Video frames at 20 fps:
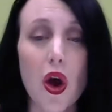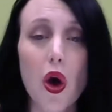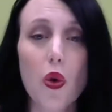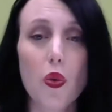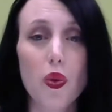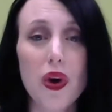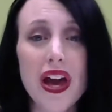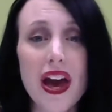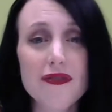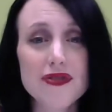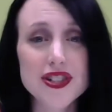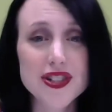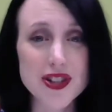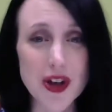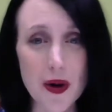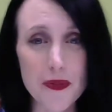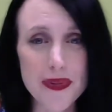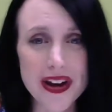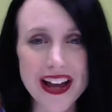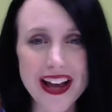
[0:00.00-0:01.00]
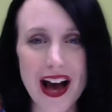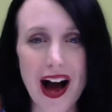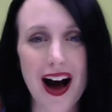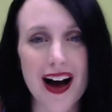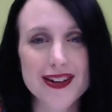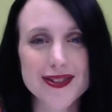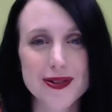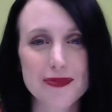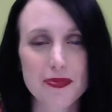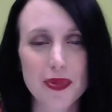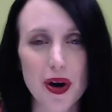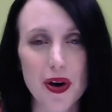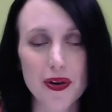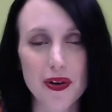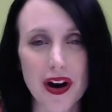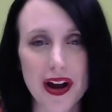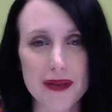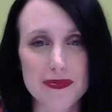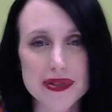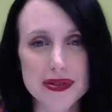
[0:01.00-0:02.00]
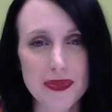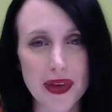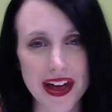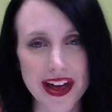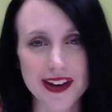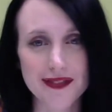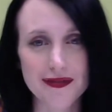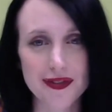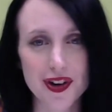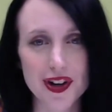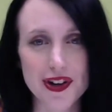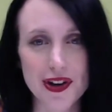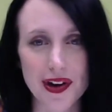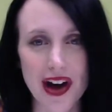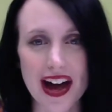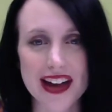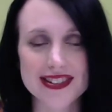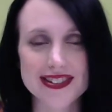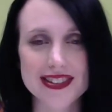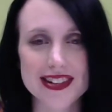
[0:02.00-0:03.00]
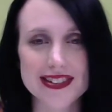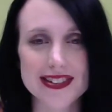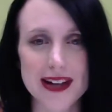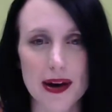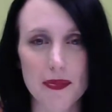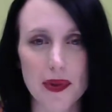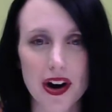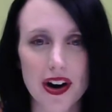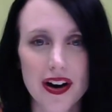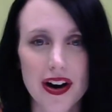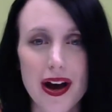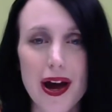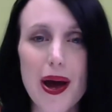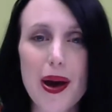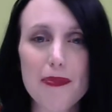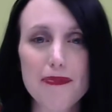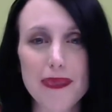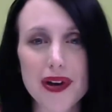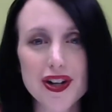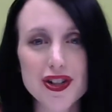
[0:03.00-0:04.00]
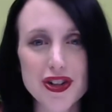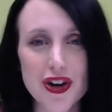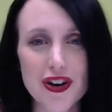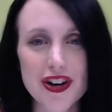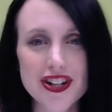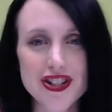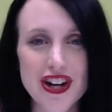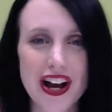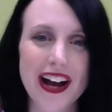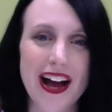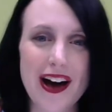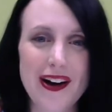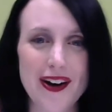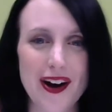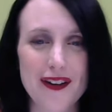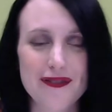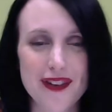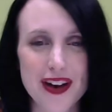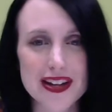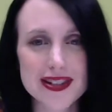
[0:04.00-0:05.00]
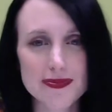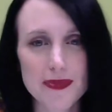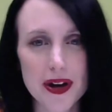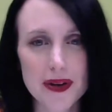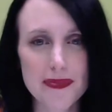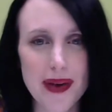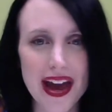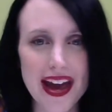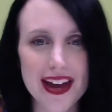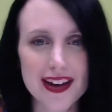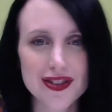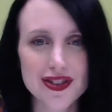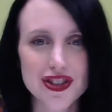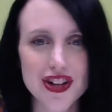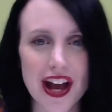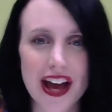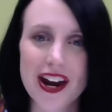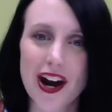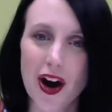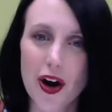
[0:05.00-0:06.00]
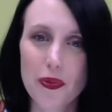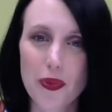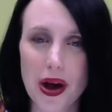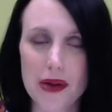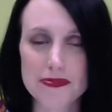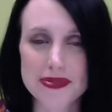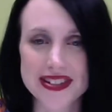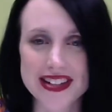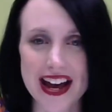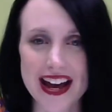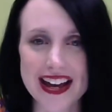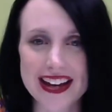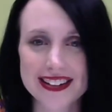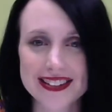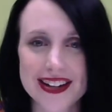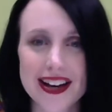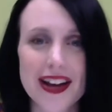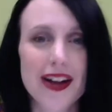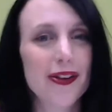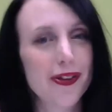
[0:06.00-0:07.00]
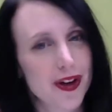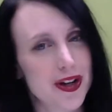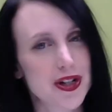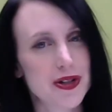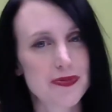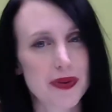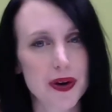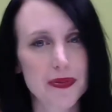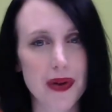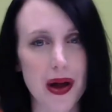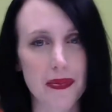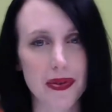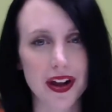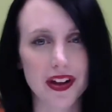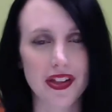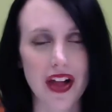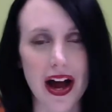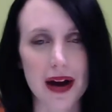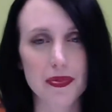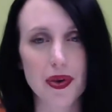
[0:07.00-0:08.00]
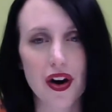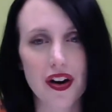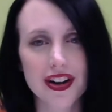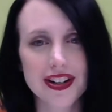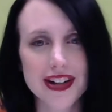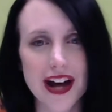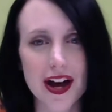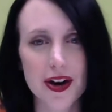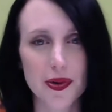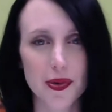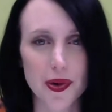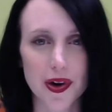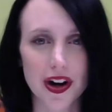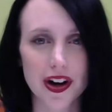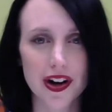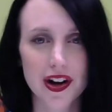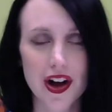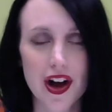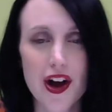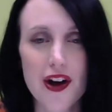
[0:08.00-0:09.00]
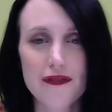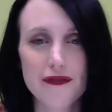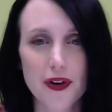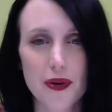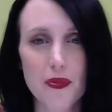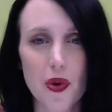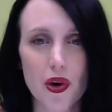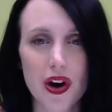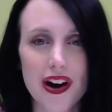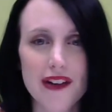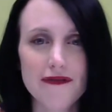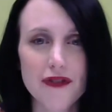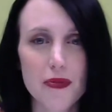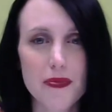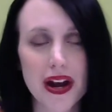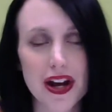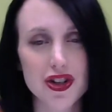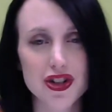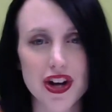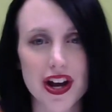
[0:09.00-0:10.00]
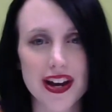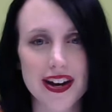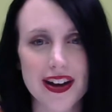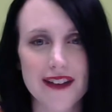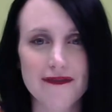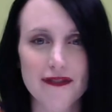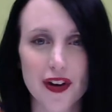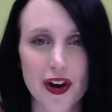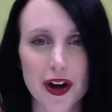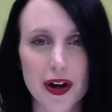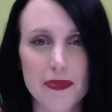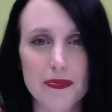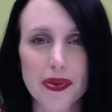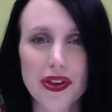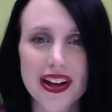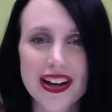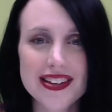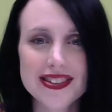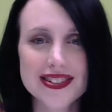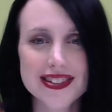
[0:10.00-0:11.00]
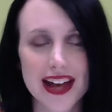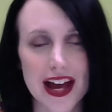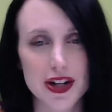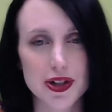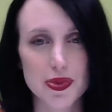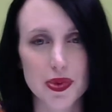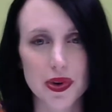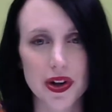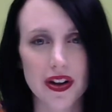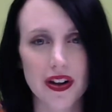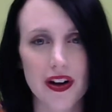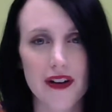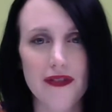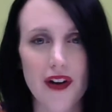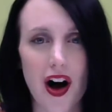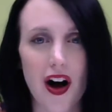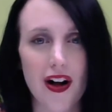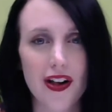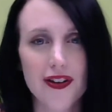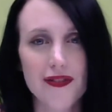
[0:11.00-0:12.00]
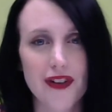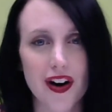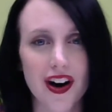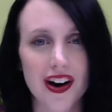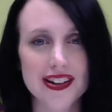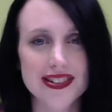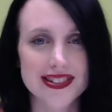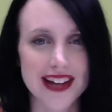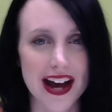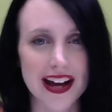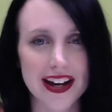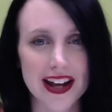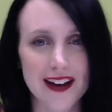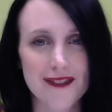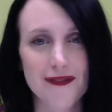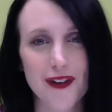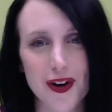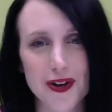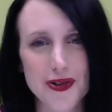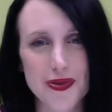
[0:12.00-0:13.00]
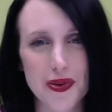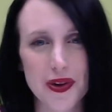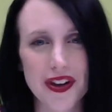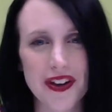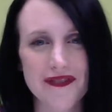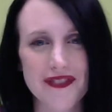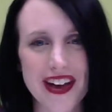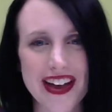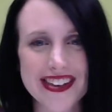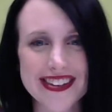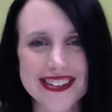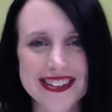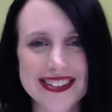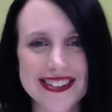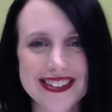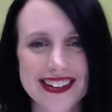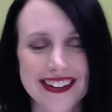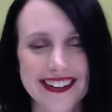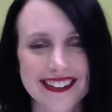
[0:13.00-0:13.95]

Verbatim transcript: We have so many awesome programs planned for you guys this summer. Be sure to check out our Facebook page and our website lynchburgpubliclibrary.org for more information and for a complete schedule of all of our exciting virtual events.